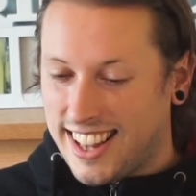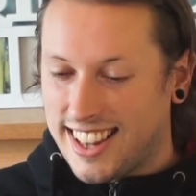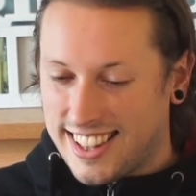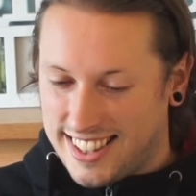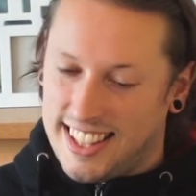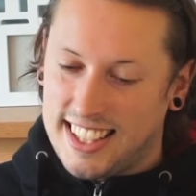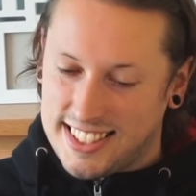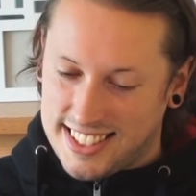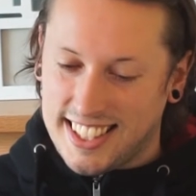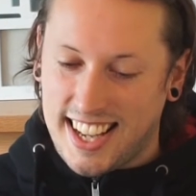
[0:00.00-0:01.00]
I would
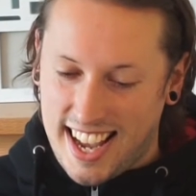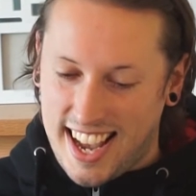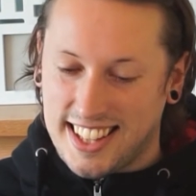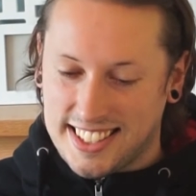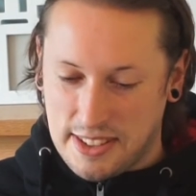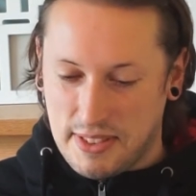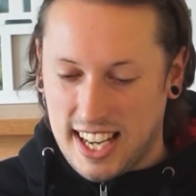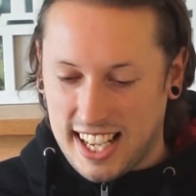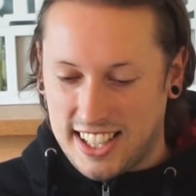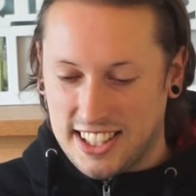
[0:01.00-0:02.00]
that's, have. Yeah, that's
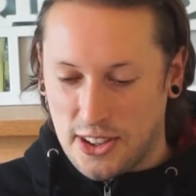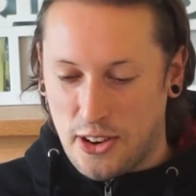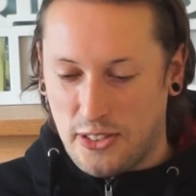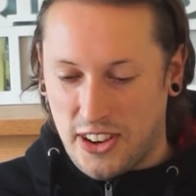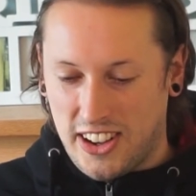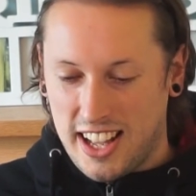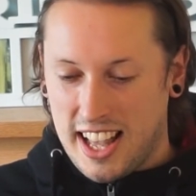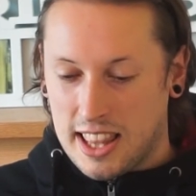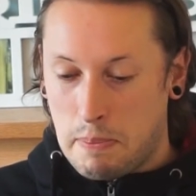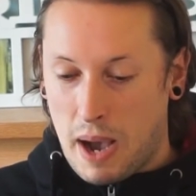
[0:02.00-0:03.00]
something I could go
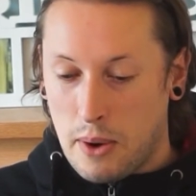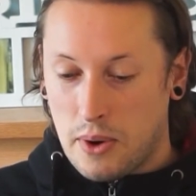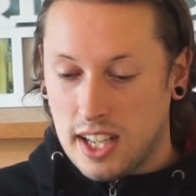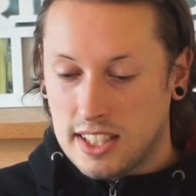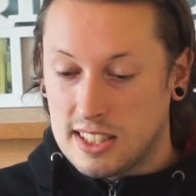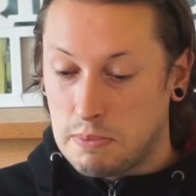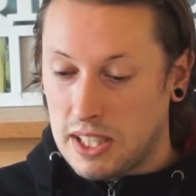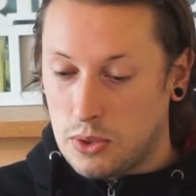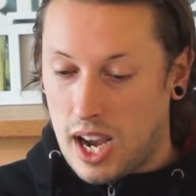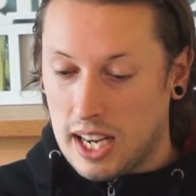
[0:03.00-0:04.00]
for. The power to
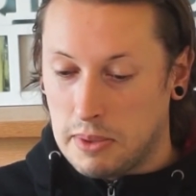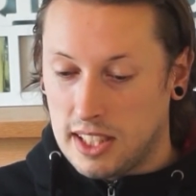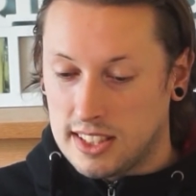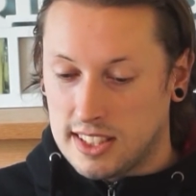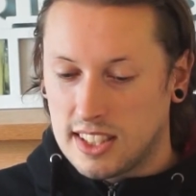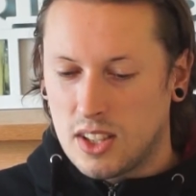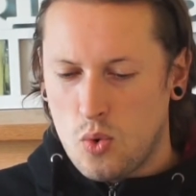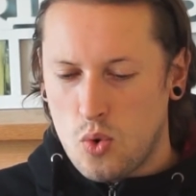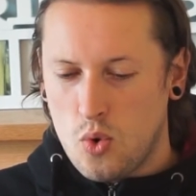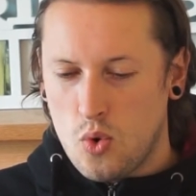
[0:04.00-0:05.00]
speak to animals?
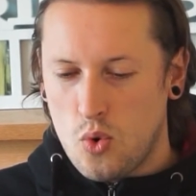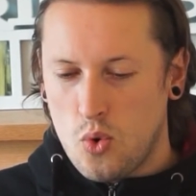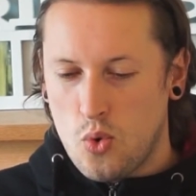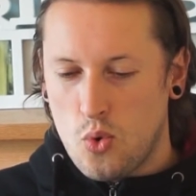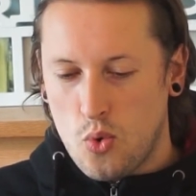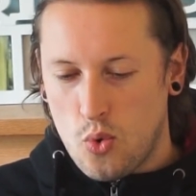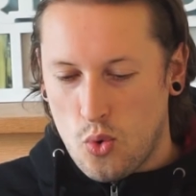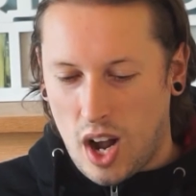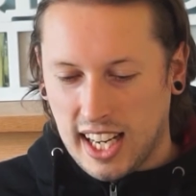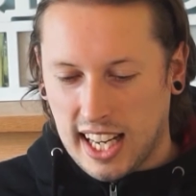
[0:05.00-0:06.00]
No.
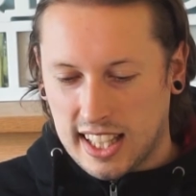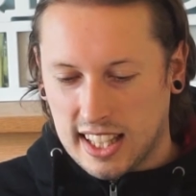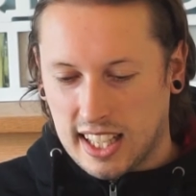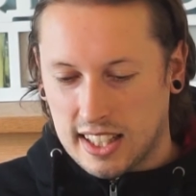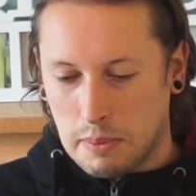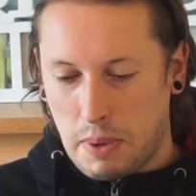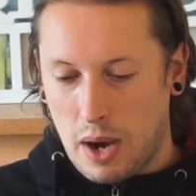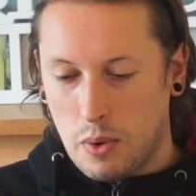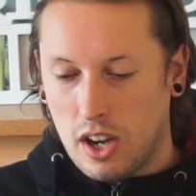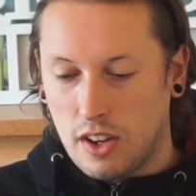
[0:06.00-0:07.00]
Ooh, I like that. The
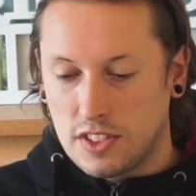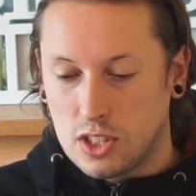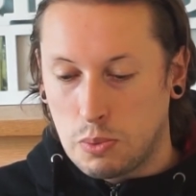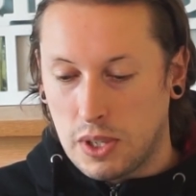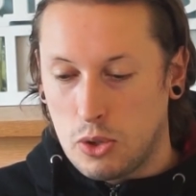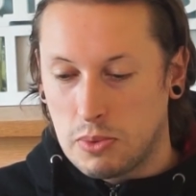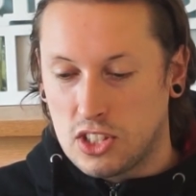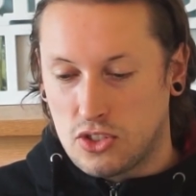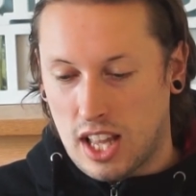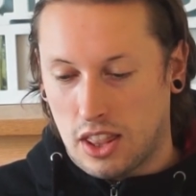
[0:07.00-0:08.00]
power of superhuman
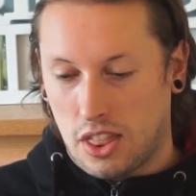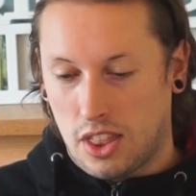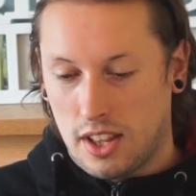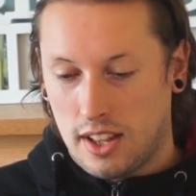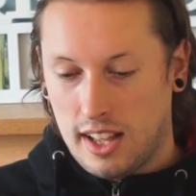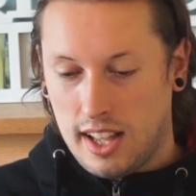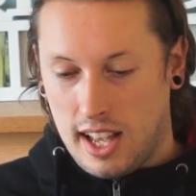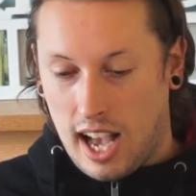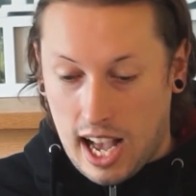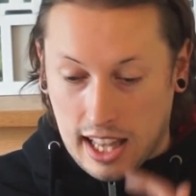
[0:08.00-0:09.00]
strength.
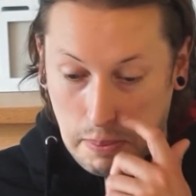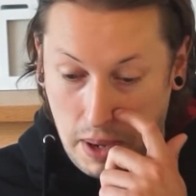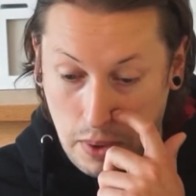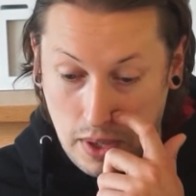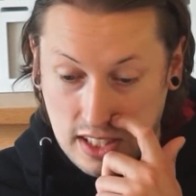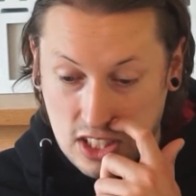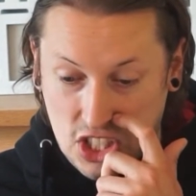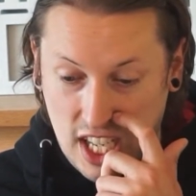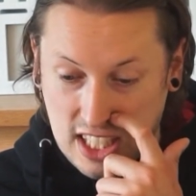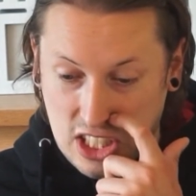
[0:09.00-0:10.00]
Uh, the power to
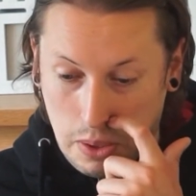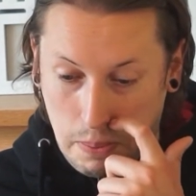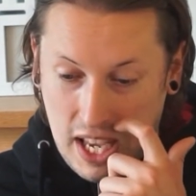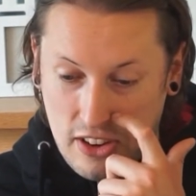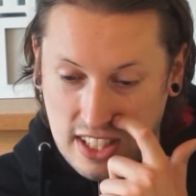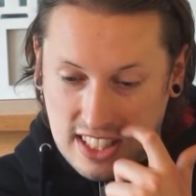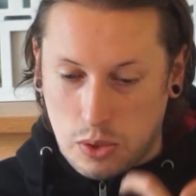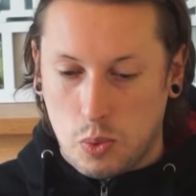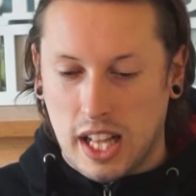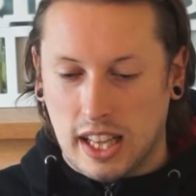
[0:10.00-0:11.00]
change your appearance
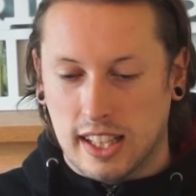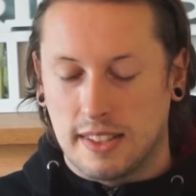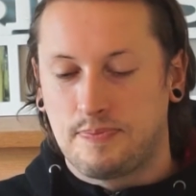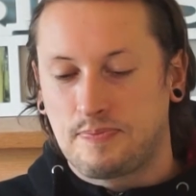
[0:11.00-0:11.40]
at will.